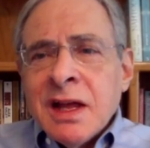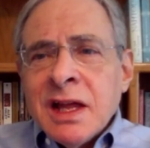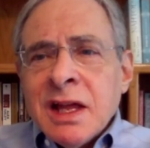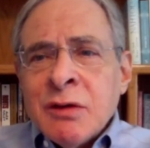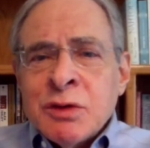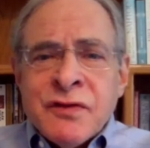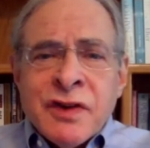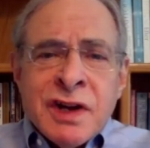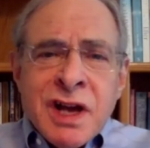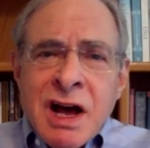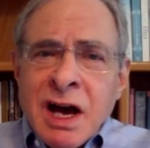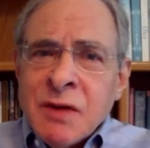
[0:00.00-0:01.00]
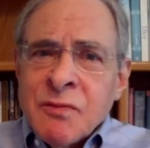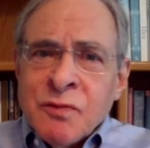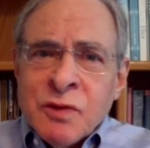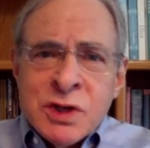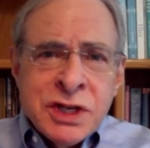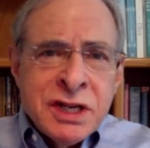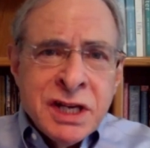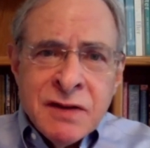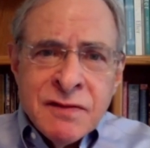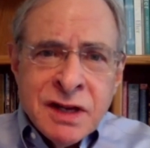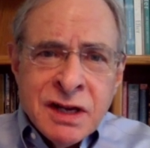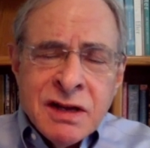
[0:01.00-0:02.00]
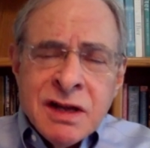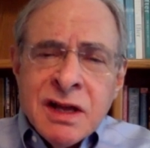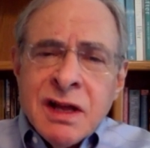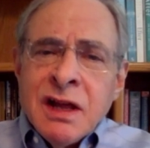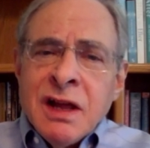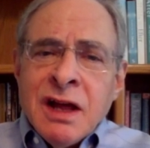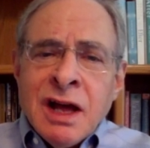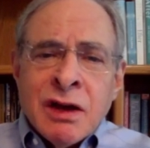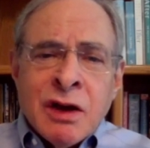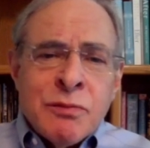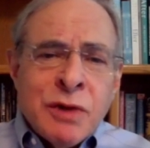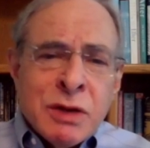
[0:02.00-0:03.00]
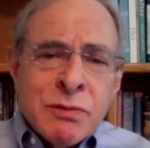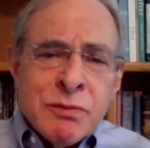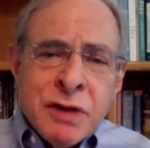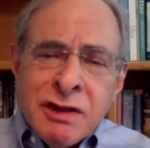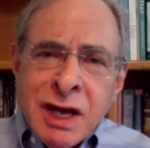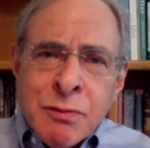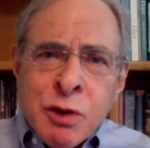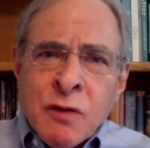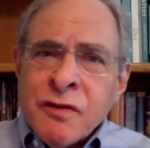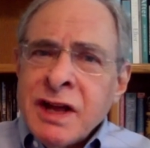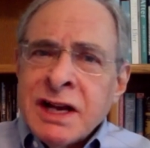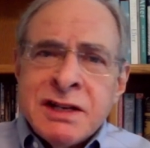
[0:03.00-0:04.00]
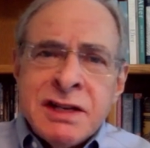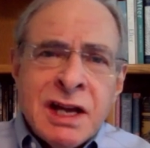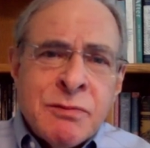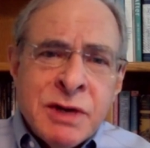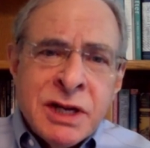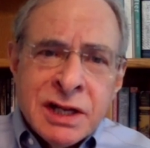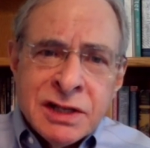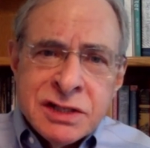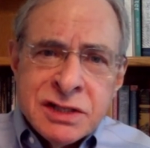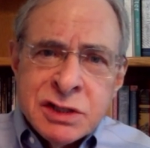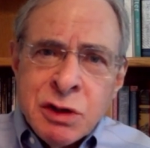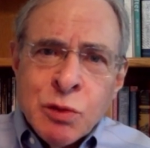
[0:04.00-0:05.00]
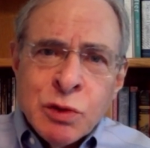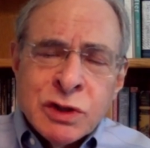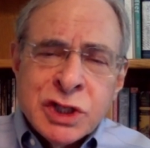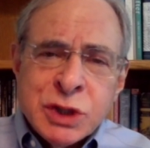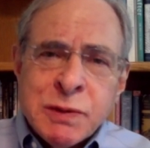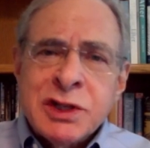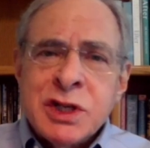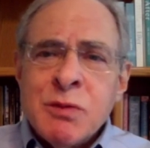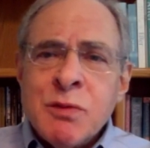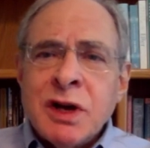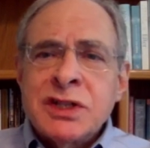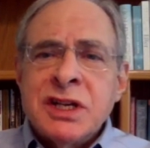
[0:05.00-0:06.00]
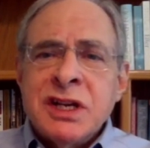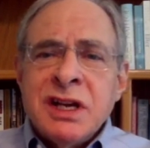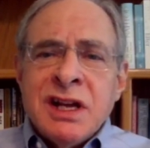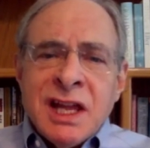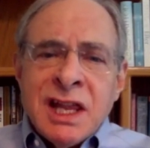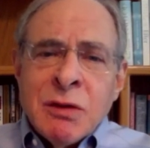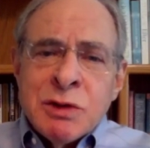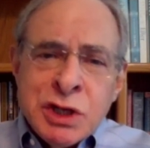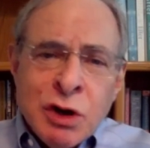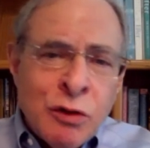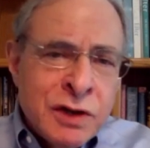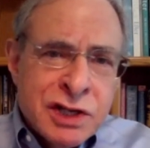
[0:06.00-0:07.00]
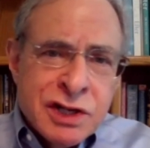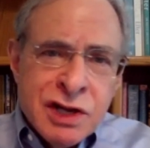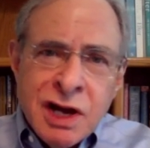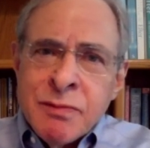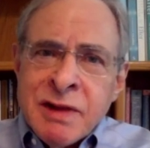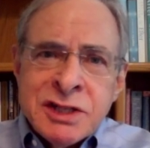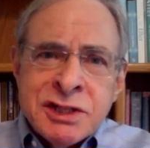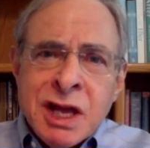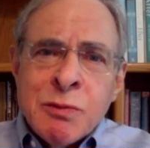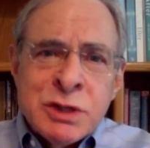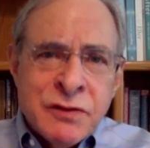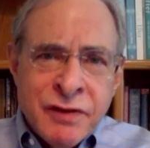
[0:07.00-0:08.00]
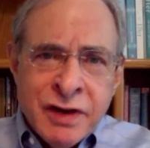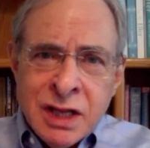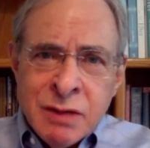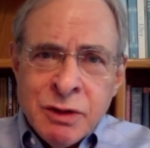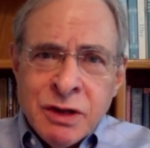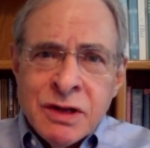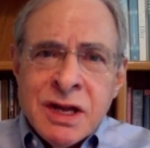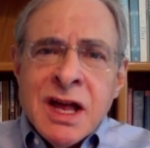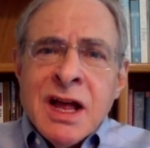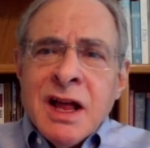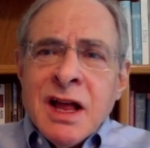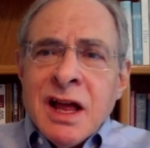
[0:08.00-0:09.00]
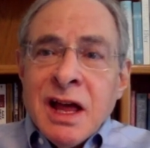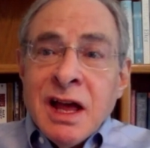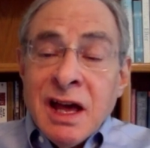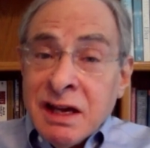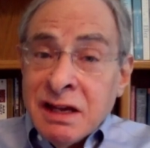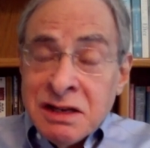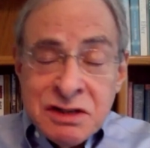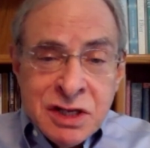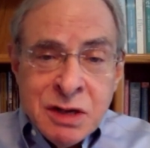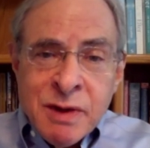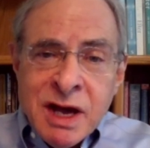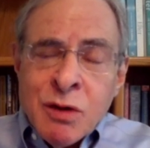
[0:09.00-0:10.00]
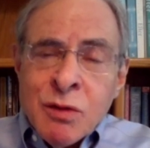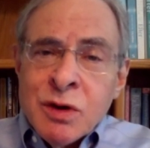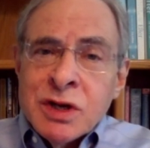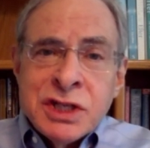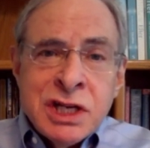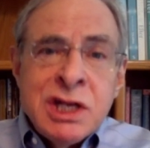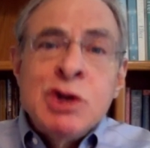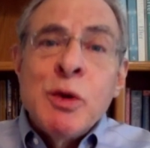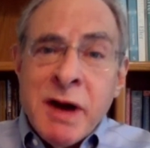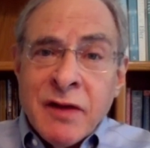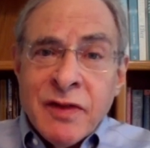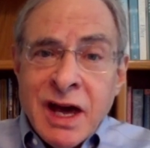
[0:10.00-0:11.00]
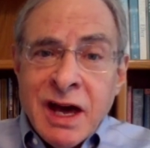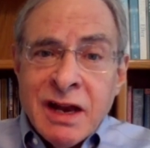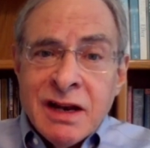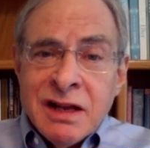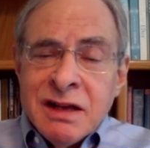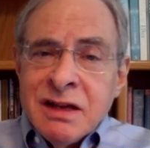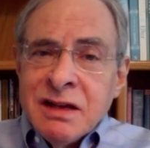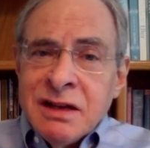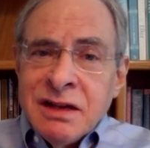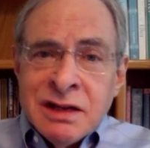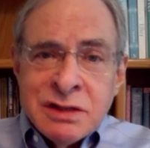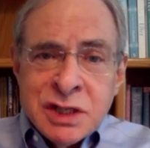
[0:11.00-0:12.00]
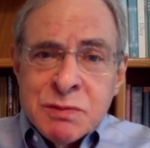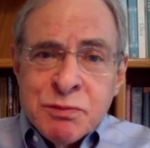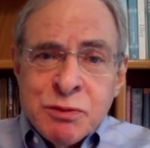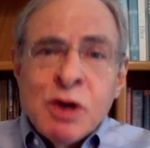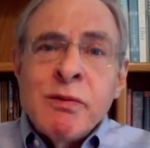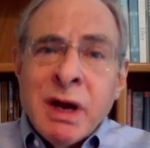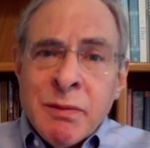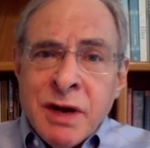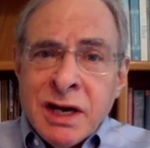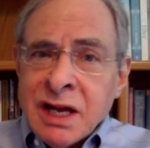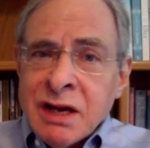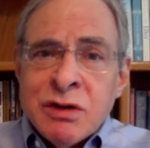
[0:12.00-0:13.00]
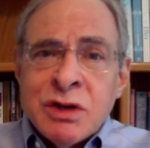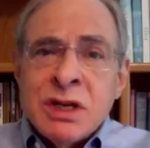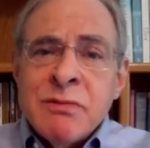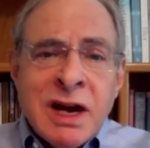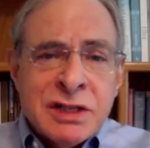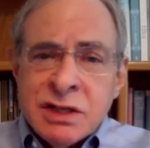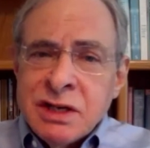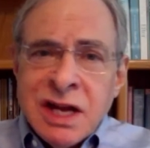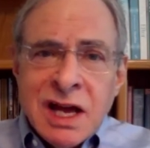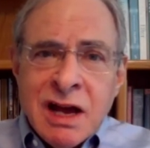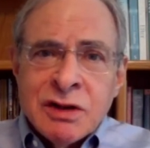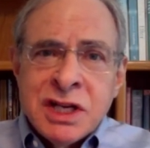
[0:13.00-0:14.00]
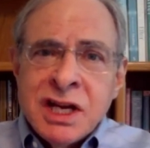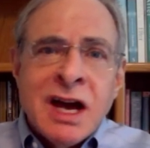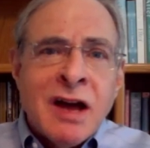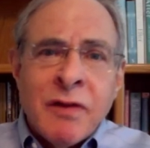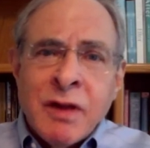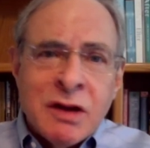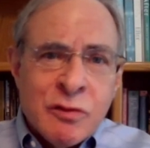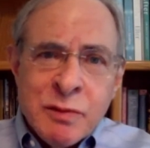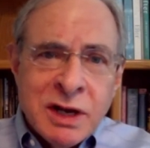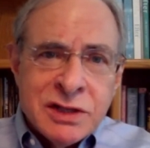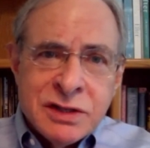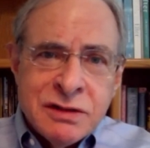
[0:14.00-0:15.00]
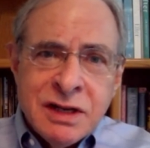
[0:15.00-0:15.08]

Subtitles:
it was a very hot Virginia evening. I unbuttoned my lab coat for like 10 minutes so I wouldn't sweat so much. And that was the only time that stain was available. And somehow she knew about that. It just blew my mind. I couldn't imagine how she got that information.